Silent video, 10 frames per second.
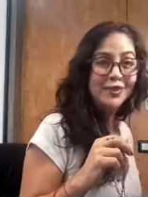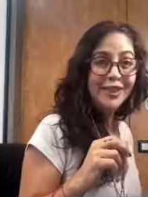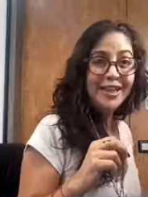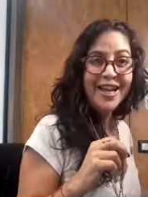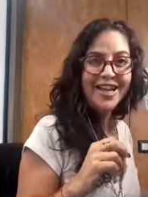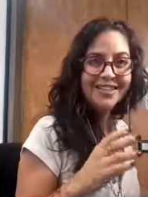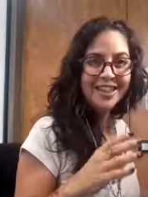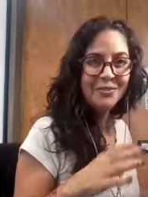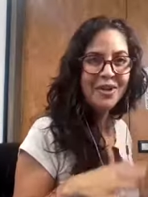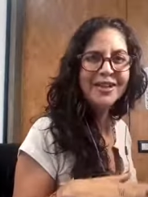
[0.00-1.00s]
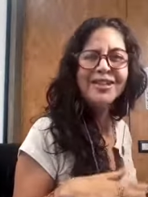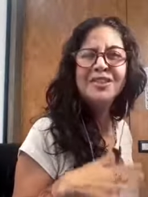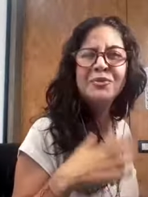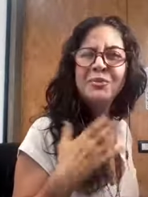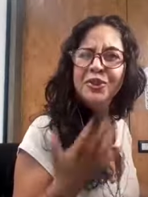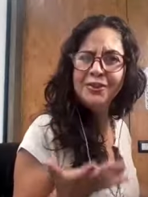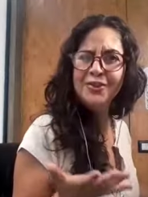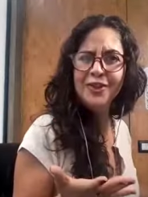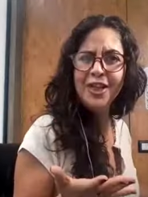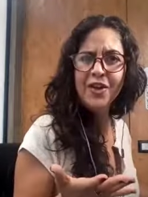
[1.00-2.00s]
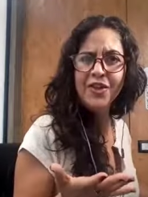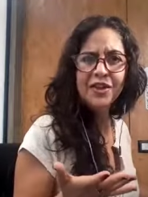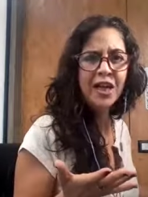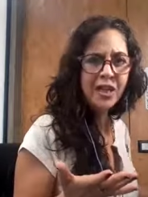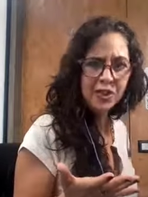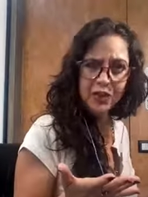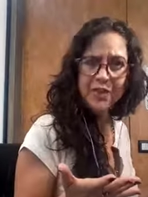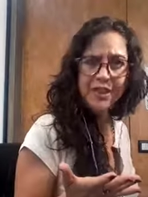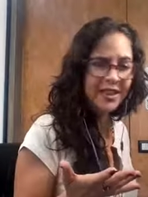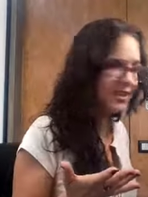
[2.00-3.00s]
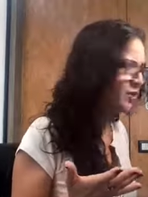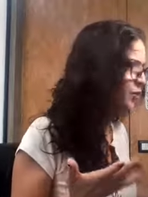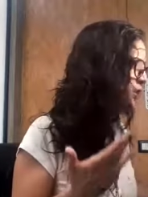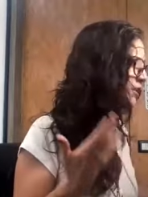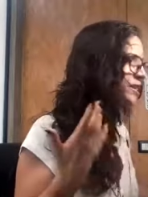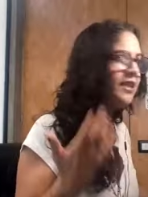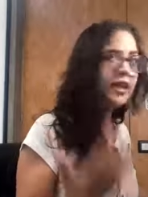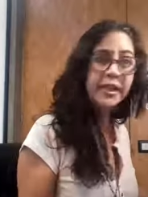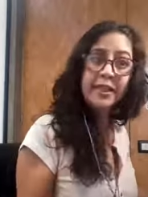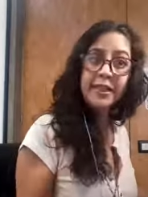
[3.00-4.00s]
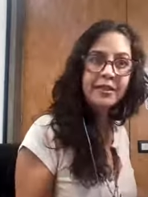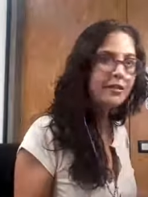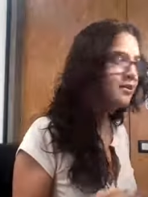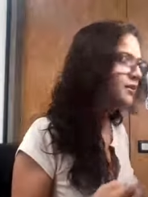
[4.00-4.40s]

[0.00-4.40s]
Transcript: really hectic. But it's beautiful out there. Actually, it is really sunny and